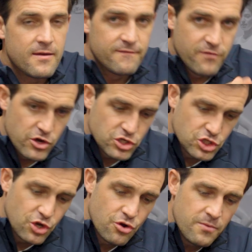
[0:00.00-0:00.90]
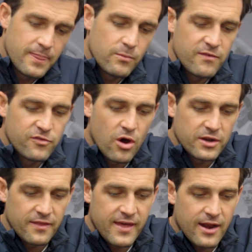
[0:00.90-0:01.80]
Version 2, we've
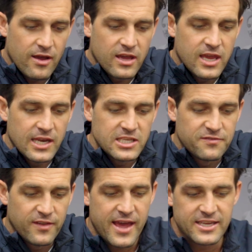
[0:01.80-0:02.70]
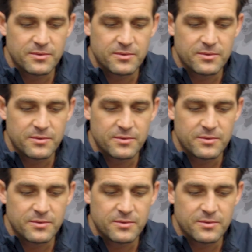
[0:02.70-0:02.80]
got that Achilles flare.